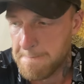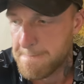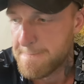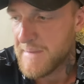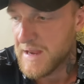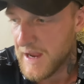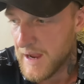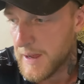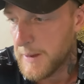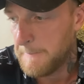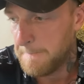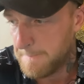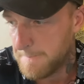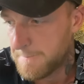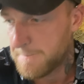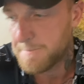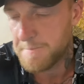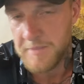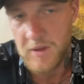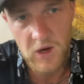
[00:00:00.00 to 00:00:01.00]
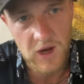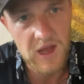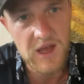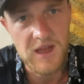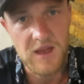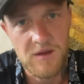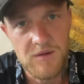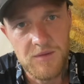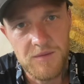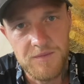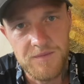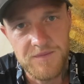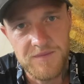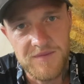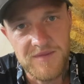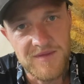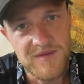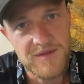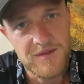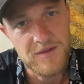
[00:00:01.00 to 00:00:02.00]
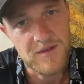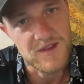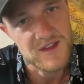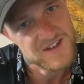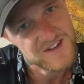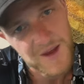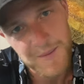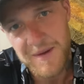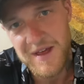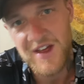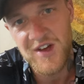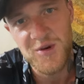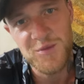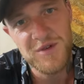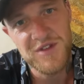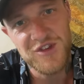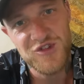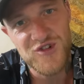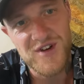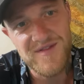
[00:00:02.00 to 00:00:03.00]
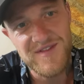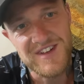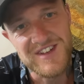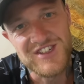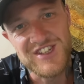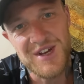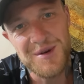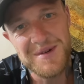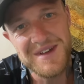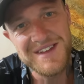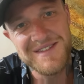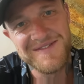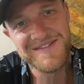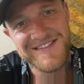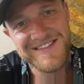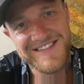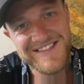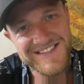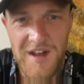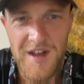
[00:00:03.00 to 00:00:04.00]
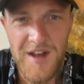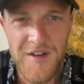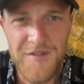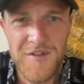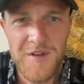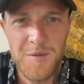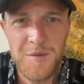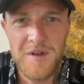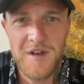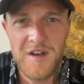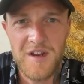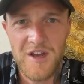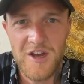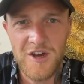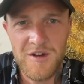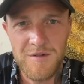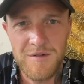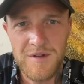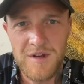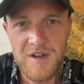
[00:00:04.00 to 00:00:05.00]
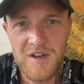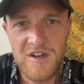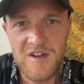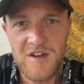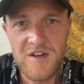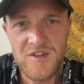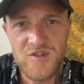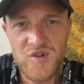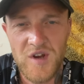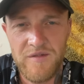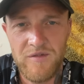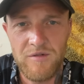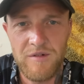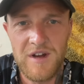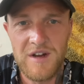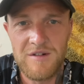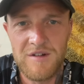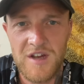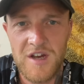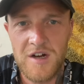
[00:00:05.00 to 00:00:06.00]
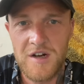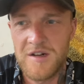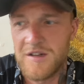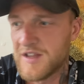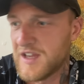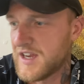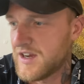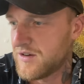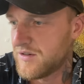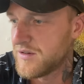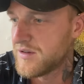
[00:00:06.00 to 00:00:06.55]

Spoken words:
Yeah, okay. Let's get back on with the travelling, shall we? I think we're going to go and travel around Galle now.